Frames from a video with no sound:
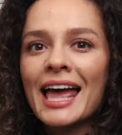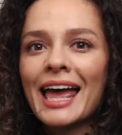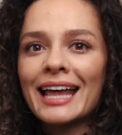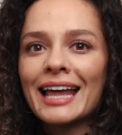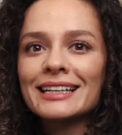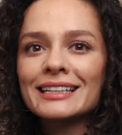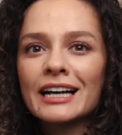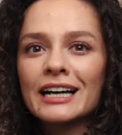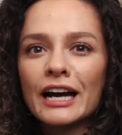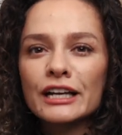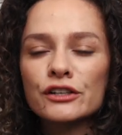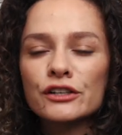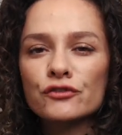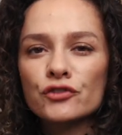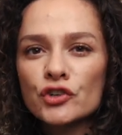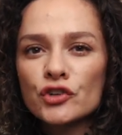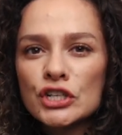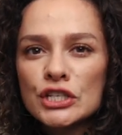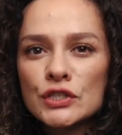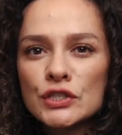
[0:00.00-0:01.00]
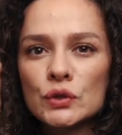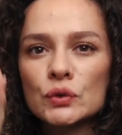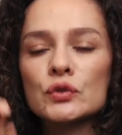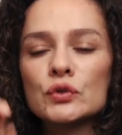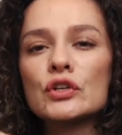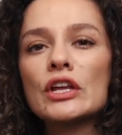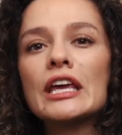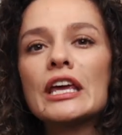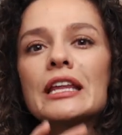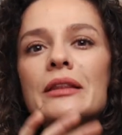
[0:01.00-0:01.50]
and kind of
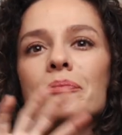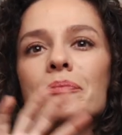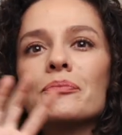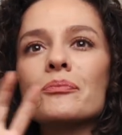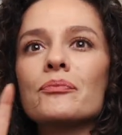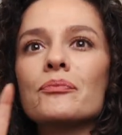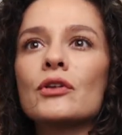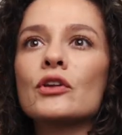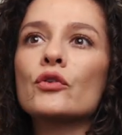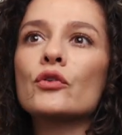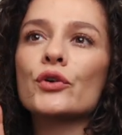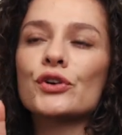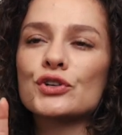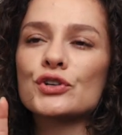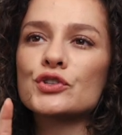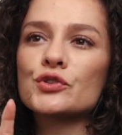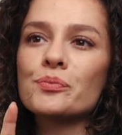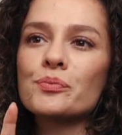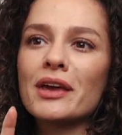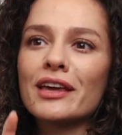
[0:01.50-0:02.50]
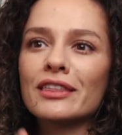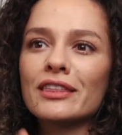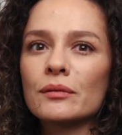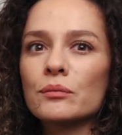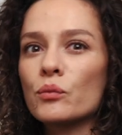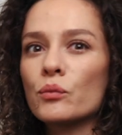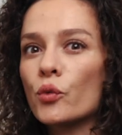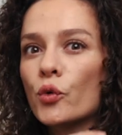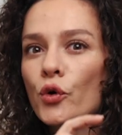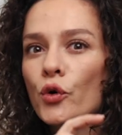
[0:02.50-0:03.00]
resewn in order to make
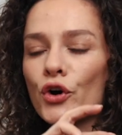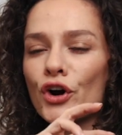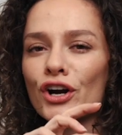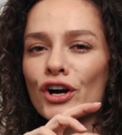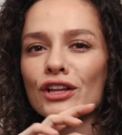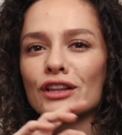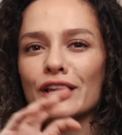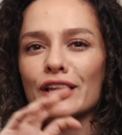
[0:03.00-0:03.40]
them more